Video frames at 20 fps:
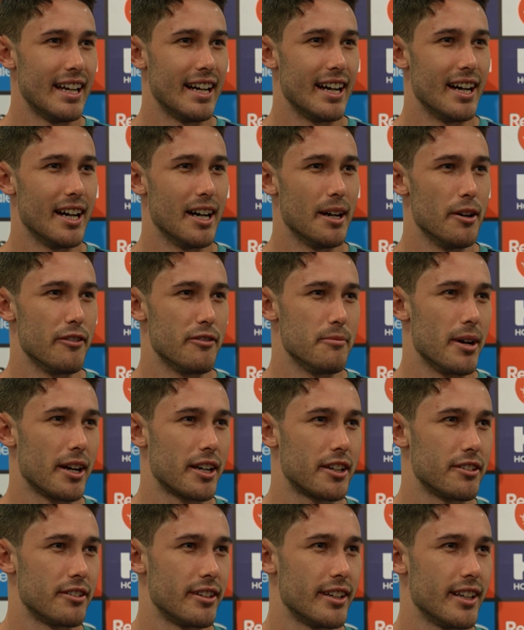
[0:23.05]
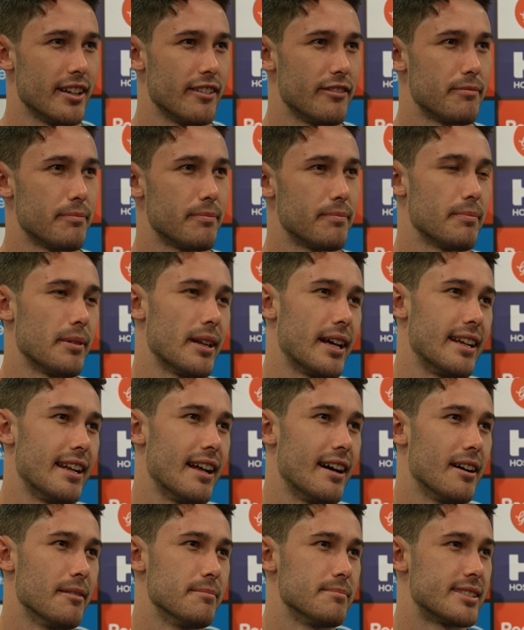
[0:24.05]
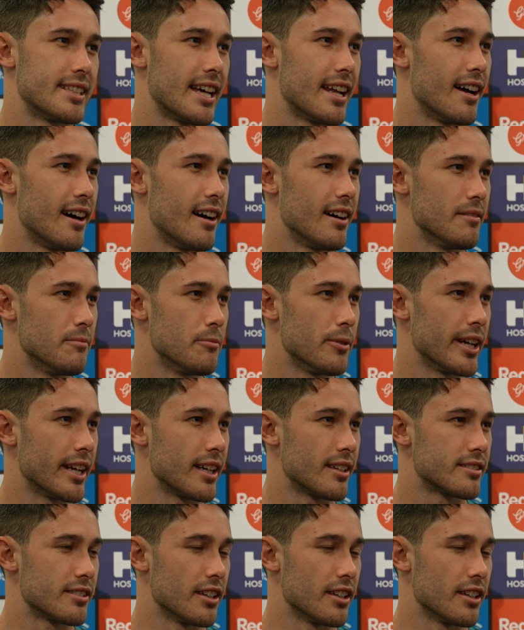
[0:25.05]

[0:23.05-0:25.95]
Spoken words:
over my career I've played centre and wing,